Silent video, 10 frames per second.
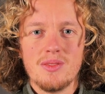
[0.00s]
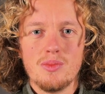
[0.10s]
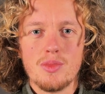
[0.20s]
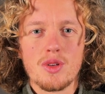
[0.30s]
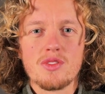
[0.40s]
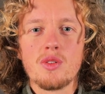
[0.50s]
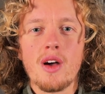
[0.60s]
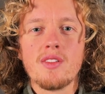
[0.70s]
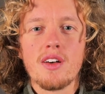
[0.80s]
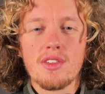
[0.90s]
because you
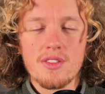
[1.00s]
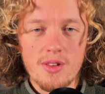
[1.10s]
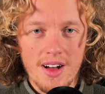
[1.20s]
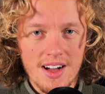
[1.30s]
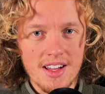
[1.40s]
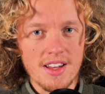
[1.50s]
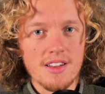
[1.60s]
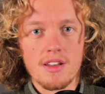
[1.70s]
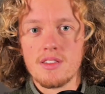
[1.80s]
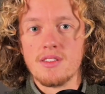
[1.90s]
have nothing to hide and
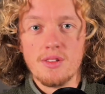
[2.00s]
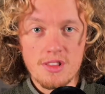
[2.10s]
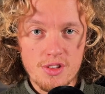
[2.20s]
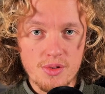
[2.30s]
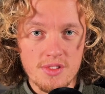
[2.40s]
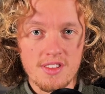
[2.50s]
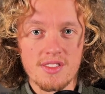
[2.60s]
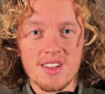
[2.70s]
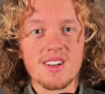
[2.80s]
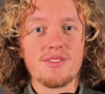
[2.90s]
nothing to lose,
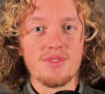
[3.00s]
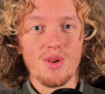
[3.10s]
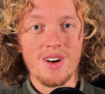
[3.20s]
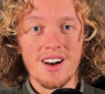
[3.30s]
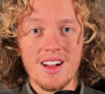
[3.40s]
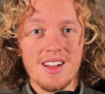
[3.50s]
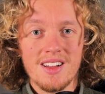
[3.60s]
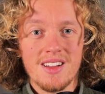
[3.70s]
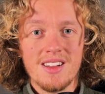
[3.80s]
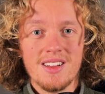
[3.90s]
and therefore
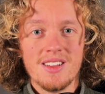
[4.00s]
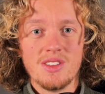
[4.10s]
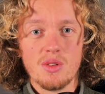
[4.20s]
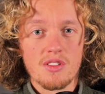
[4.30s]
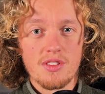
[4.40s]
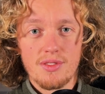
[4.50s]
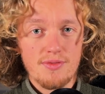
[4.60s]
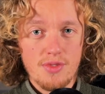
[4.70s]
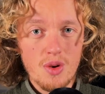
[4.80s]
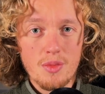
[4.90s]
you're
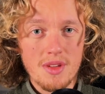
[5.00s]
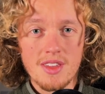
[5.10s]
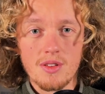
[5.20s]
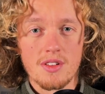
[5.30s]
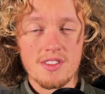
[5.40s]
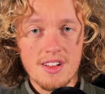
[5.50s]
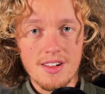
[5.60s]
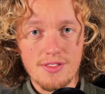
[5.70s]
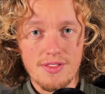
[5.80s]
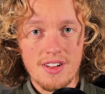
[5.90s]
fully being
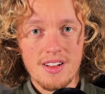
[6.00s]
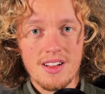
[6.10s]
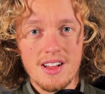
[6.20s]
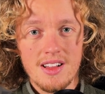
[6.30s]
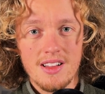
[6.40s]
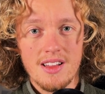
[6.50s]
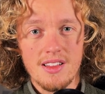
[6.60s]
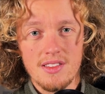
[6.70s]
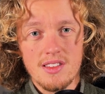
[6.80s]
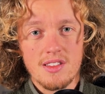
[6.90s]
yourself.
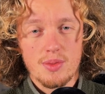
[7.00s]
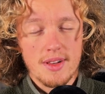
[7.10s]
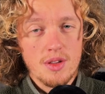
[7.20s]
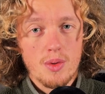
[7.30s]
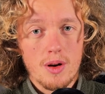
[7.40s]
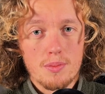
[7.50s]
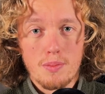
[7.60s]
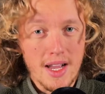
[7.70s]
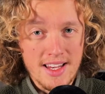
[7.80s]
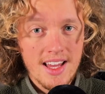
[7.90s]
And this is when you are
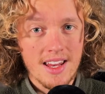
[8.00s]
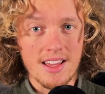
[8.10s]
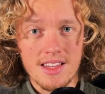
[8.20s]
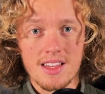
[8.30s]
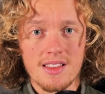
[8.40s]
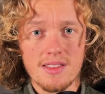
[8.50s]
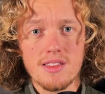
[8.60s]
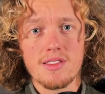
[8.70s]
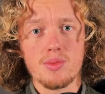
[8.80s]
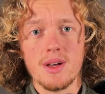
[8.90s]
magnetic. This
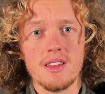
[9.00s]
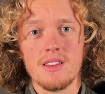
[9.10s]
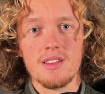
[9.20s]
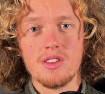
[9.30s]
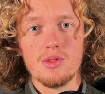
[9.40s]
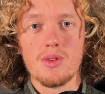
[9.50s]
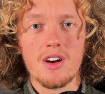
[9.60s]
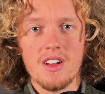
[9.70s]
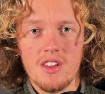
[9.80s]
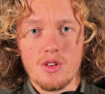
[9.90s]
is when you
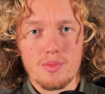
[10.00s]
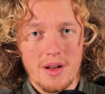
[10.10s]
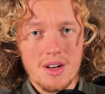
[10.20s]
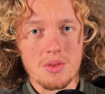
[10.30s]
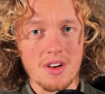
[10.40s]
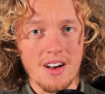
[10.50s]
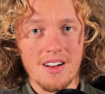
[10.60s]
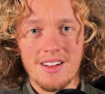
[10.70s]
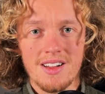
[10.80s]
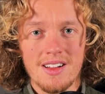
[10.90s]
are in your power.
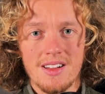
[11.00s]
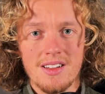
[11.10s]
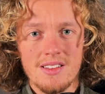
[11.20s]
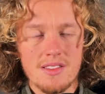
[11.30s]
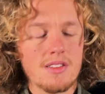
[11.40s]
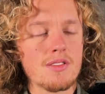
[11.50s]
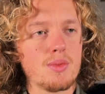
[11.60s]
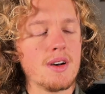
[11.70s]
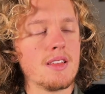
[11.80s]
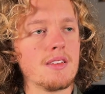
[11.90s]
This is
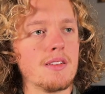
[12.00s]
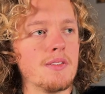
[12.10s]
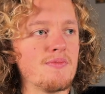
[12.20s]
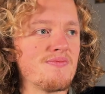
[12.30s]
when